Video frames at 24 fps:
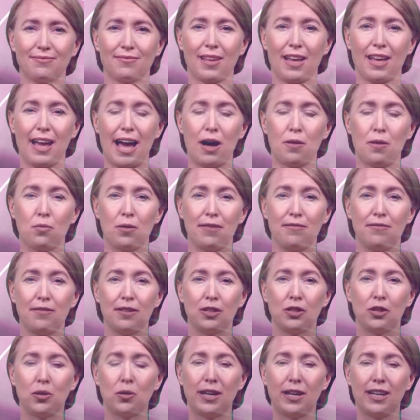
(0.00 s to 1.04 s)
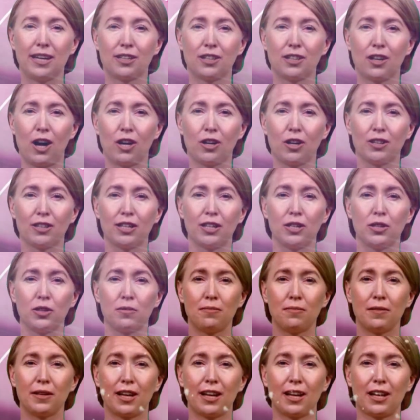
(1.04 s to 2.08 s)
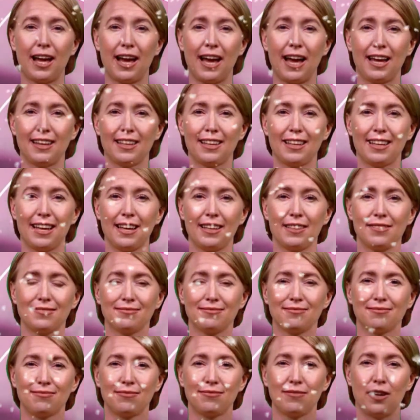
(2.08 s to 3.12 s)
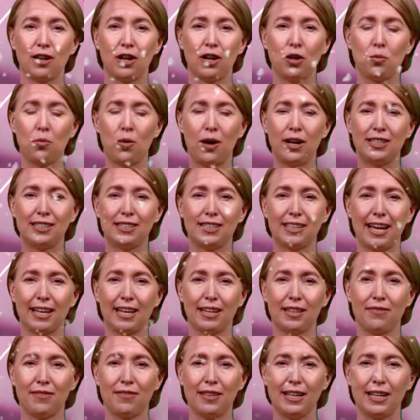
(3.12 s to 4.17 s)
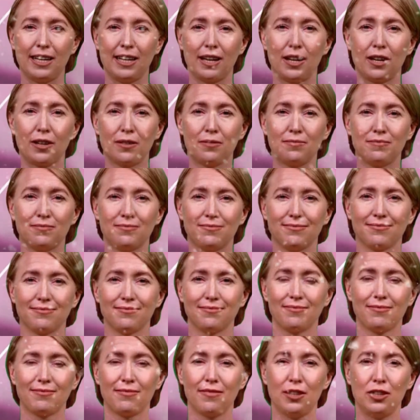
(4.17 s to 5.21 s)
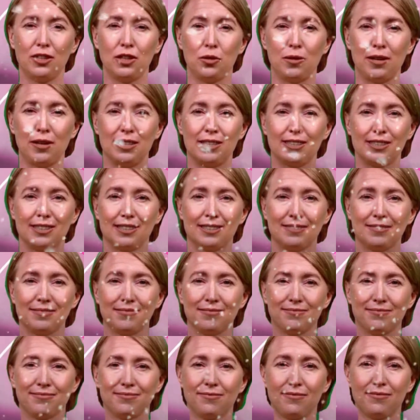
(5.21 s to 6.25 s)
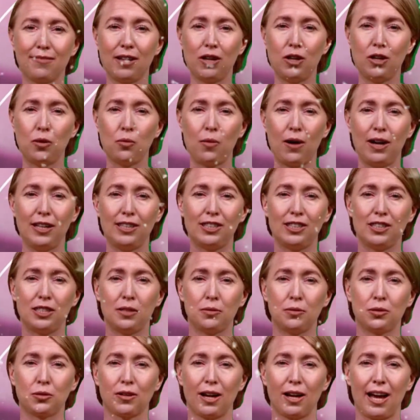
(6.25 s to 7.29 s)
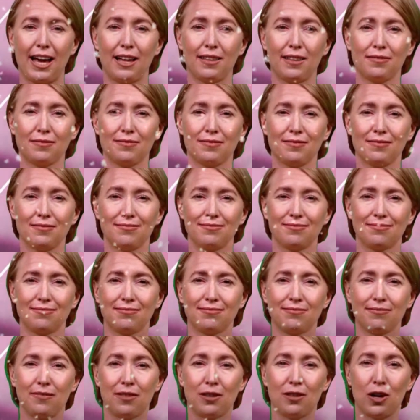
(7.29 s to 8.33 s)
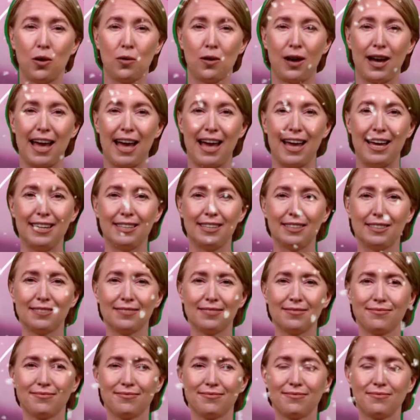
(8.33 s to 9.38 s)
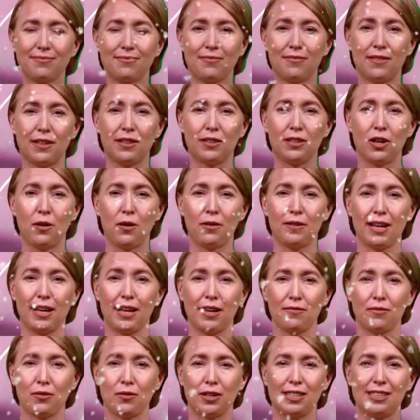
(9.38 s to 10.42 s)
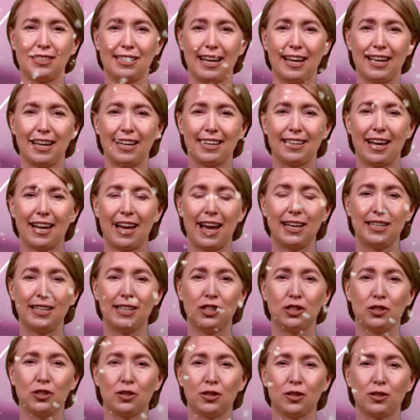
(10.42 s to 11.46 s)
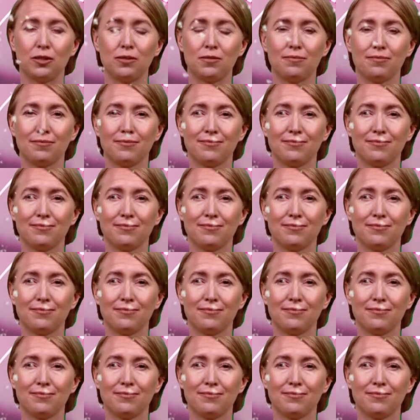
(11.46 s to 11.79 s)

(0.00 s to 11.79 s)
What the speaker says: And we've been doing it longer than you've been alive. You want to like the video? Do it. You want to subscribe? Go ahead. But don't think for a second that I need you to.